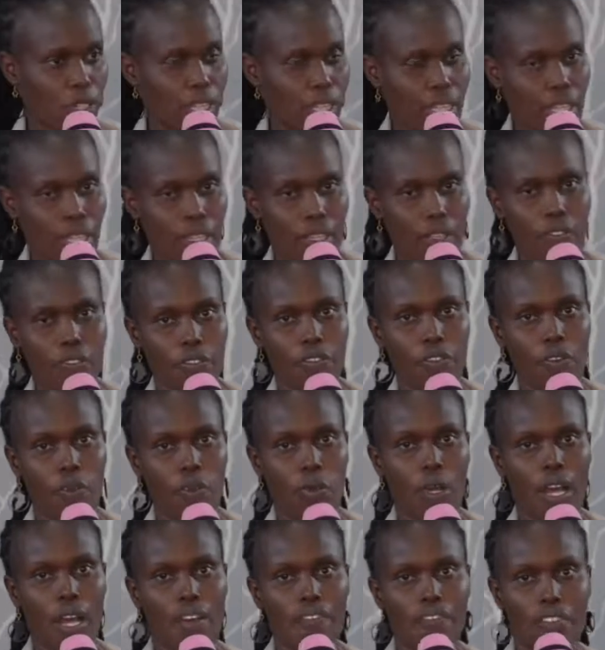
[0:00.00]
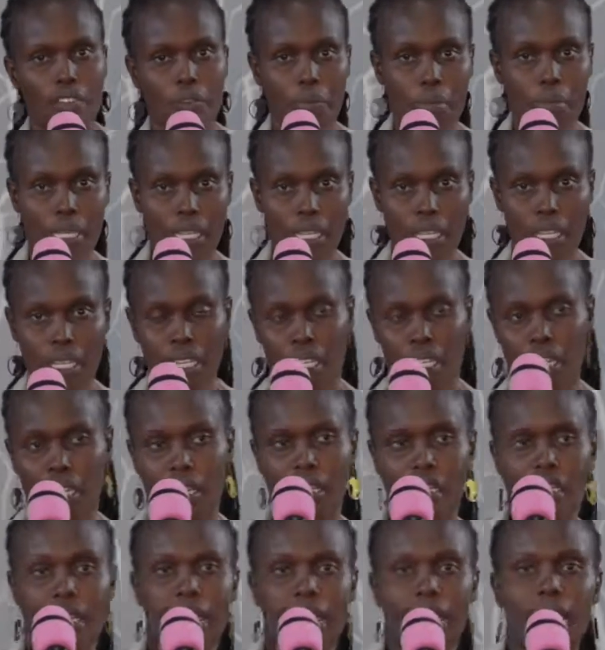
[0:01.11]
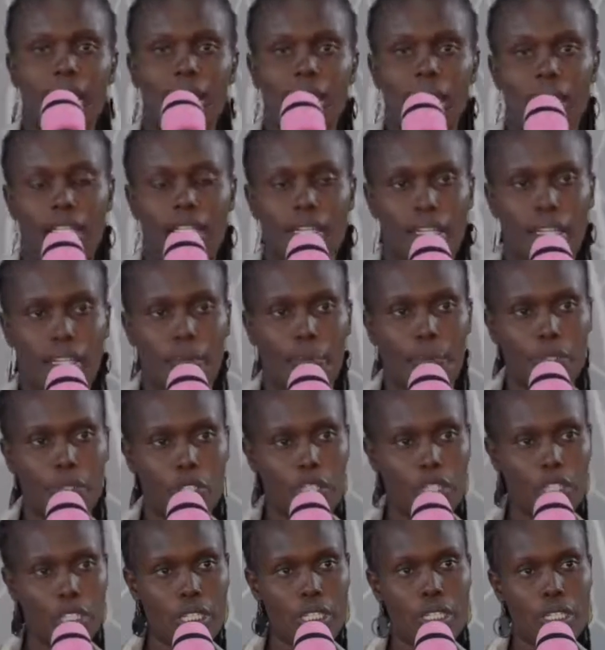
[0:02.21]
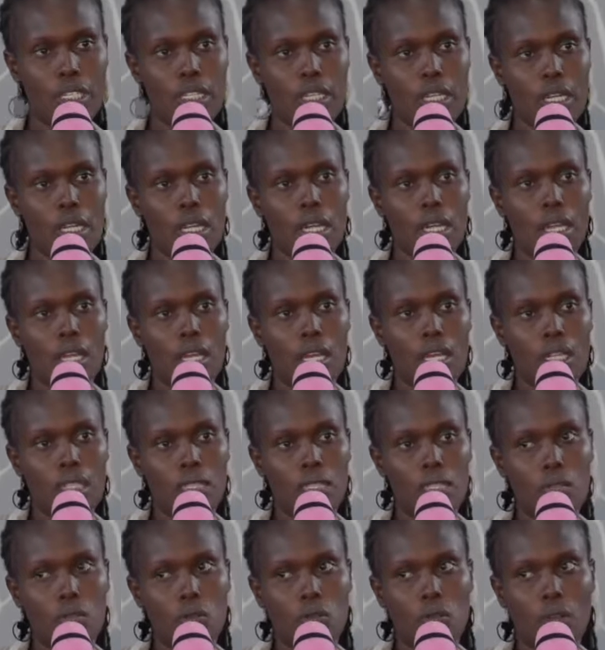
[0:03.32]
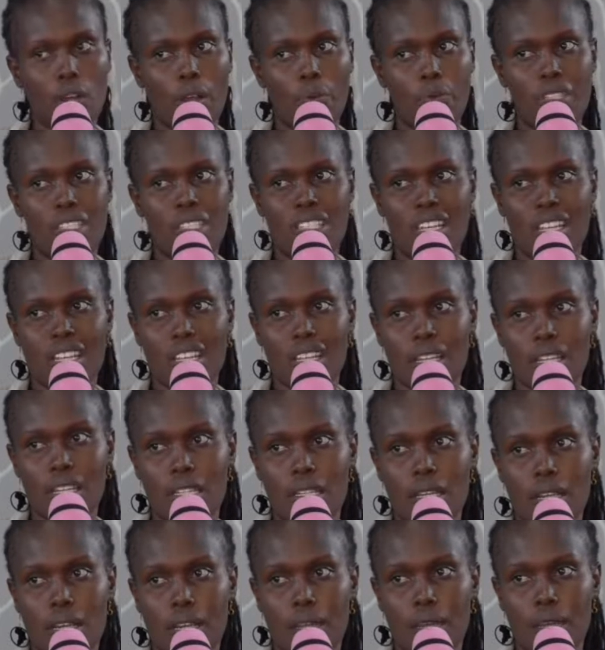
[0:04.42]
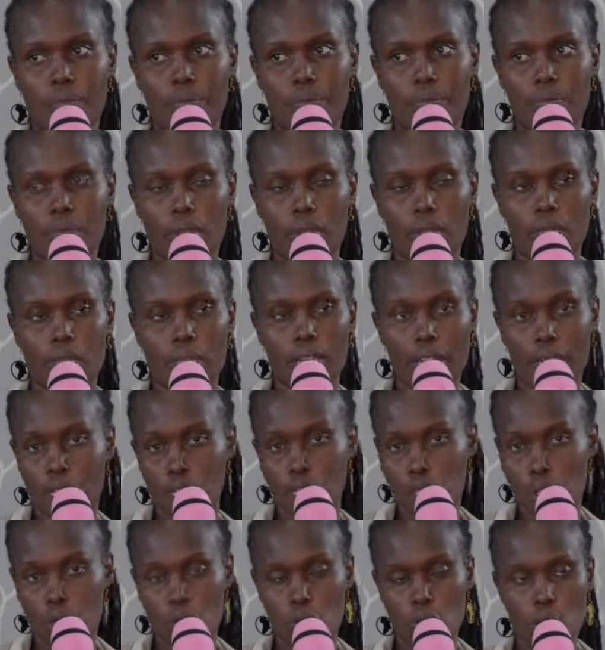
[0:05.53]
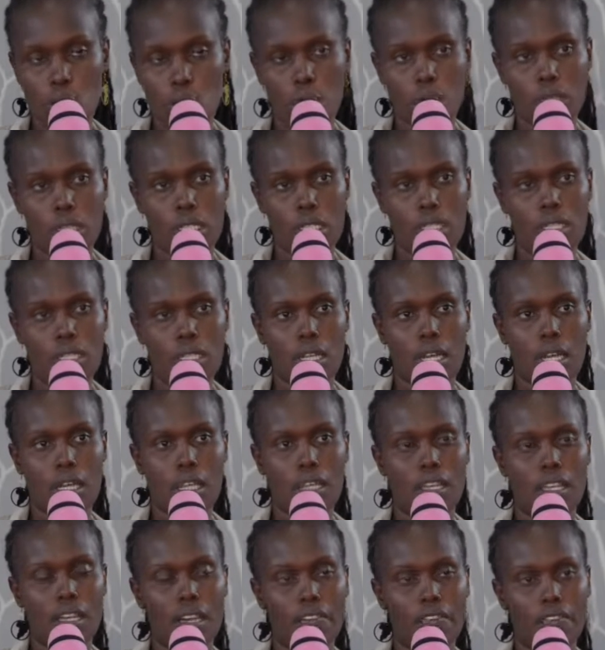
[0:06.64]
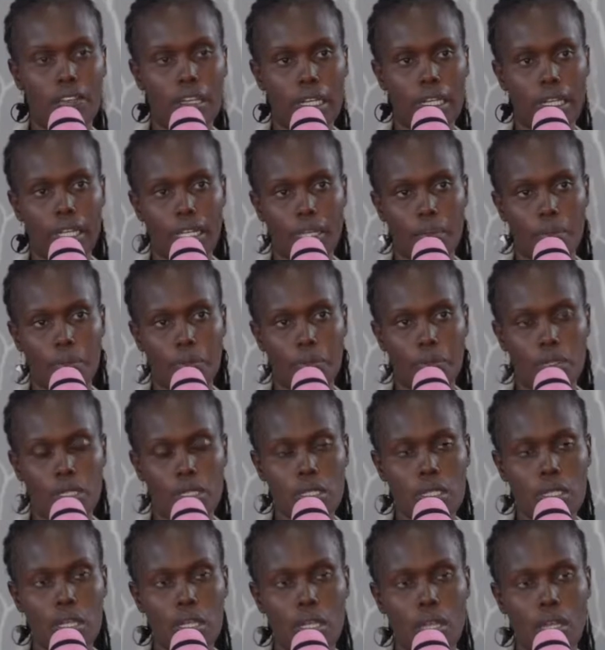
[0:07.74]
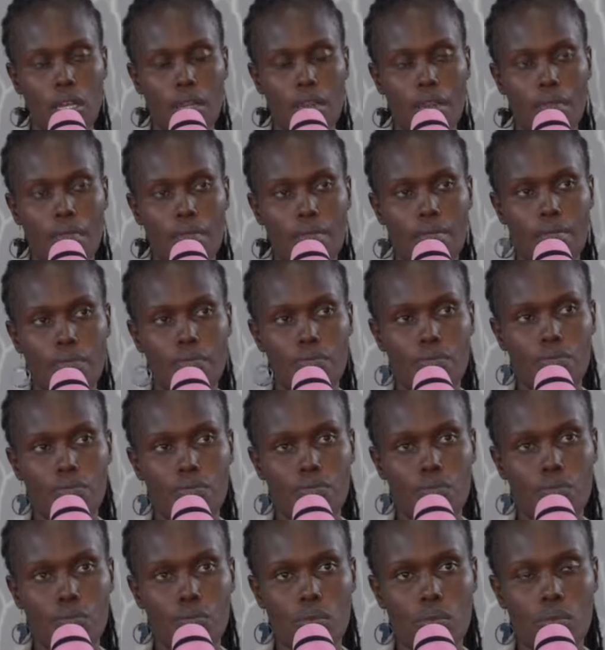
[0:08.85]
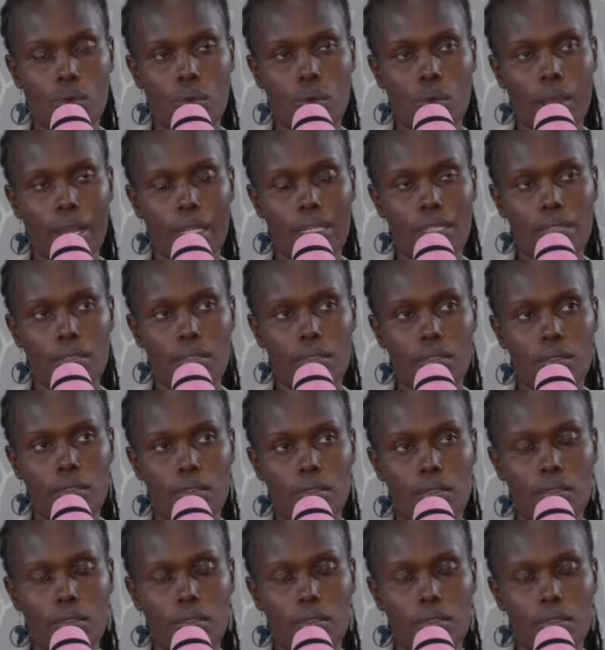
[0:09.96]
all, thank you for having me here again. I appreciate. So I would say that in addition to what they have clearly put, one